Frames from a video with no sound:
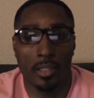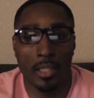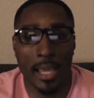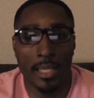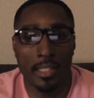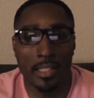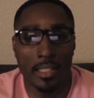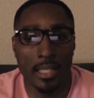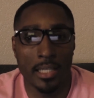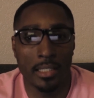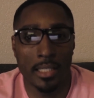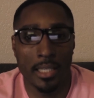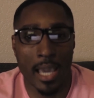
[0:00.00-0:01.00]

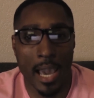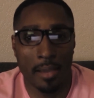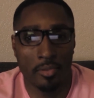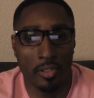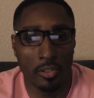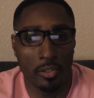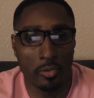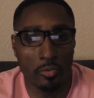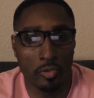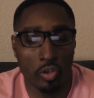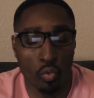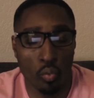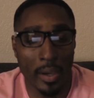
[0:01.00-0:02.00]
the
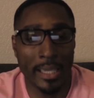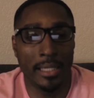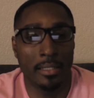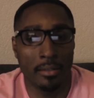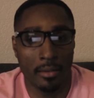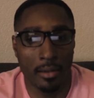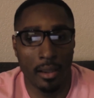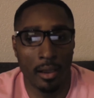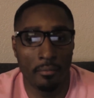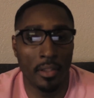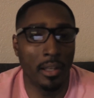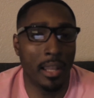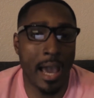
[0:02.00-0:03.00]
absolute twin
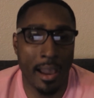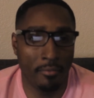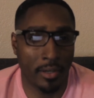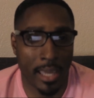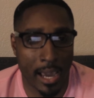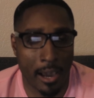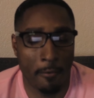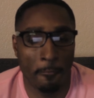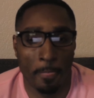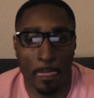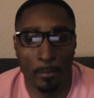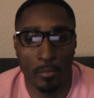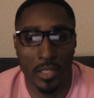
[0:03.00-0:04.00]
of the live account.
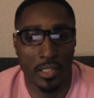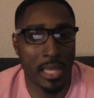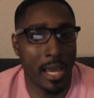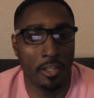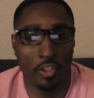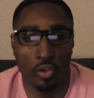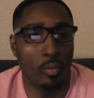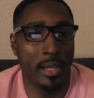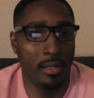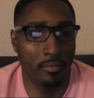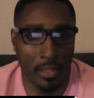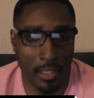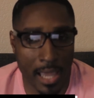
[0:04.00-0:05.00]
It's not a
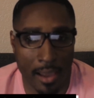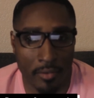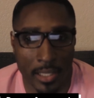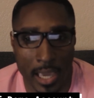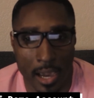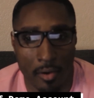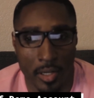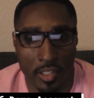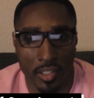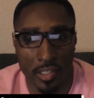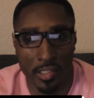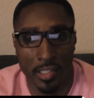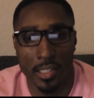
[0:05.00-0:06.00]
twin of the live account. It's
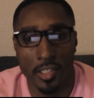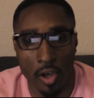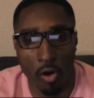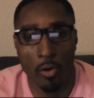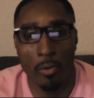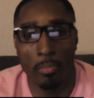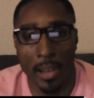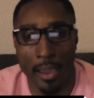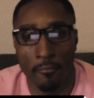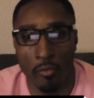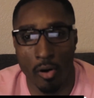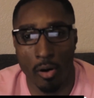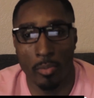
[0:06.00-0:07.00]
just its own
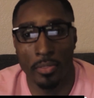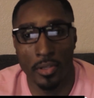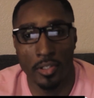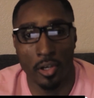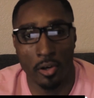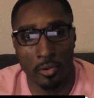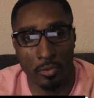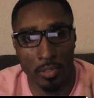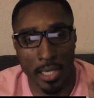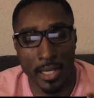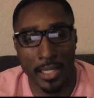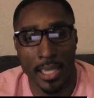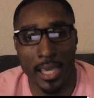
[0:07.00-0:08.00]
platform with its own
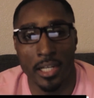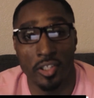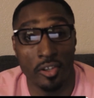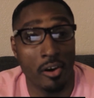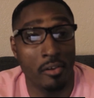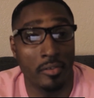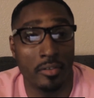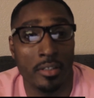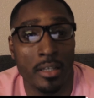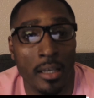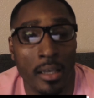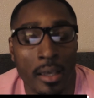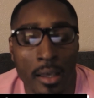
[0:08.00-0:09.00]
dedicated servers.
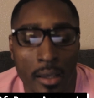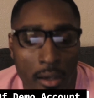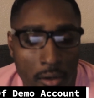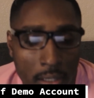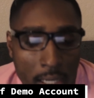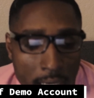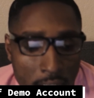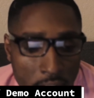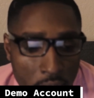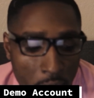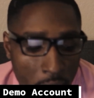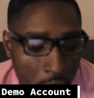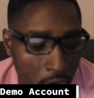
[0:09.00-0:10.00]
Okay,
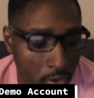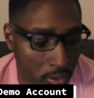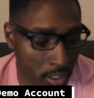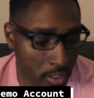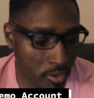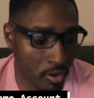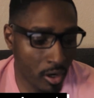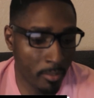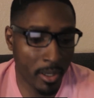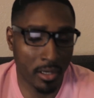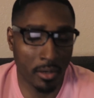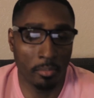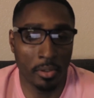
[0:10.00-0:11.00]
so there's going to
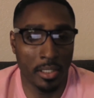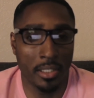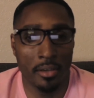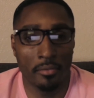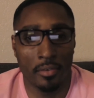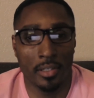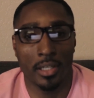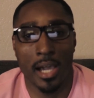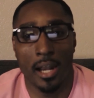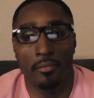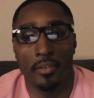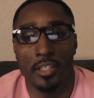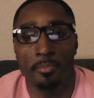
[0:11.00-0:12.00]
be a completely different
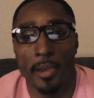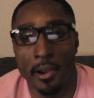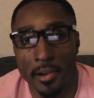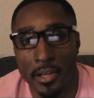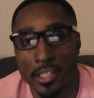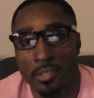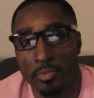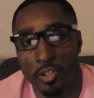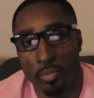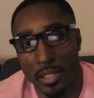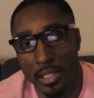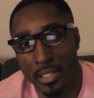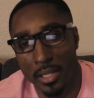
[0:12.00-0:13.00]
kind of experience
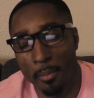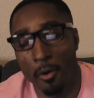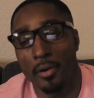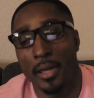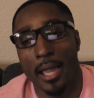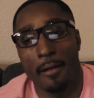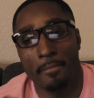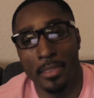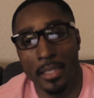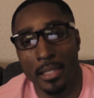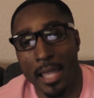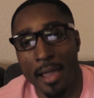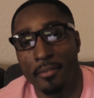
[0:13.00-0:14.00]
between the demo account
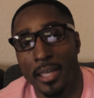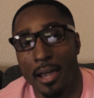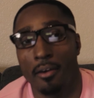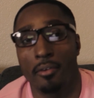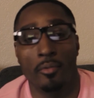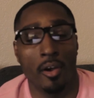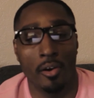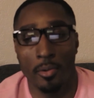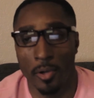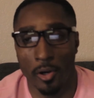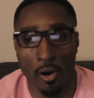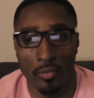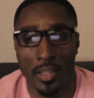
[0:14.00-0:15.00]
and the live account. We already
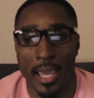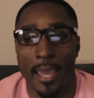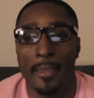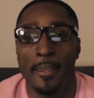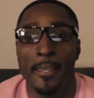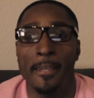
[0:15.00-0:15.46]
went over that,